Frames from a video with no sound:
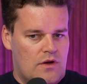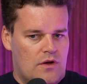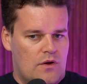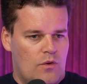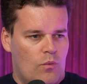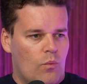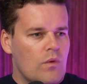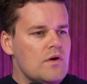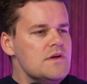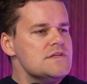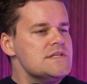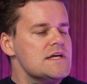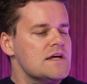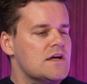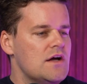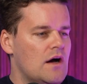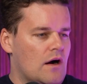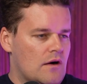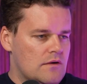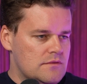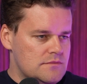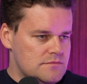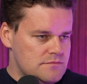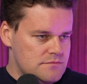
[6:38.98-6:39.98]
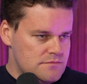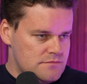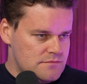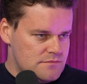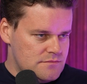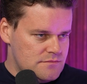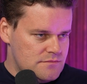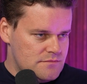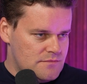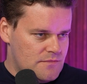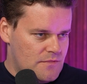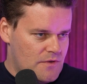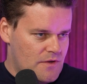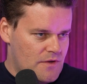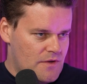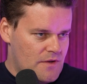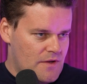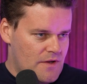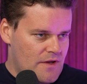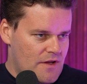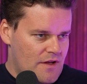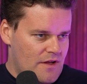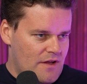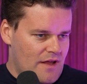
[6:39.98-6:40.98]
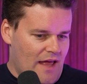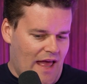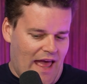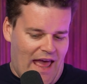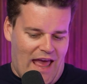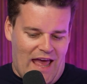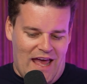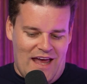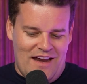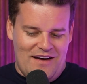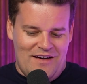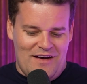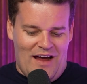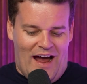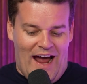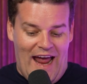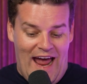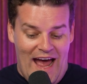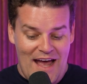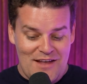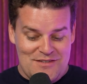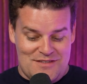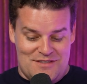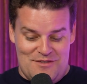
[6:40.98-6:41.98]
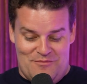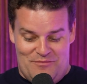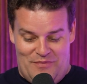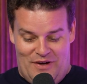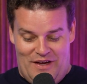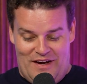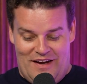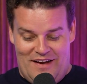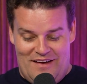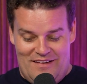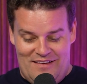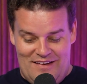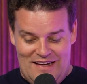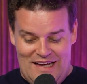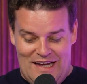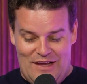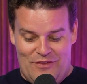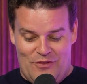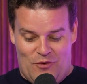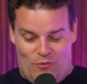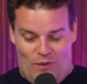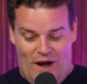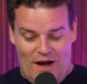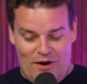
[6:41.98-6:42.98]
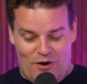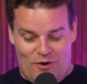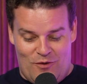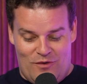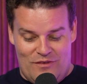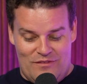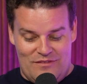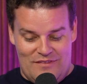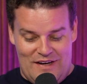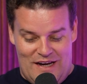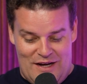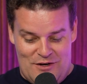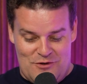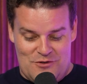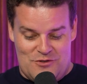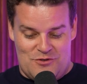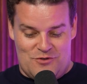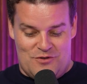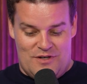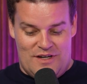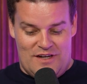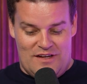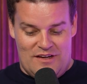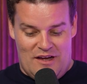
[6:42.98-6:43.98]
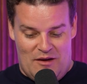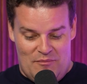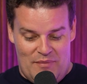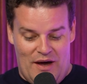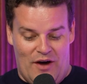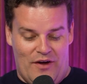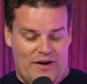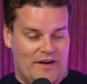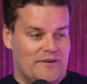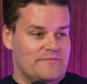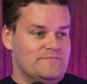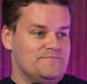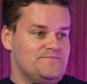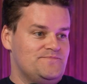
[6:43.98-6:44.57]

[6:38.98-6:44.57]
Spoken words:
Where does that go? And I asked somebody in the record industry about it.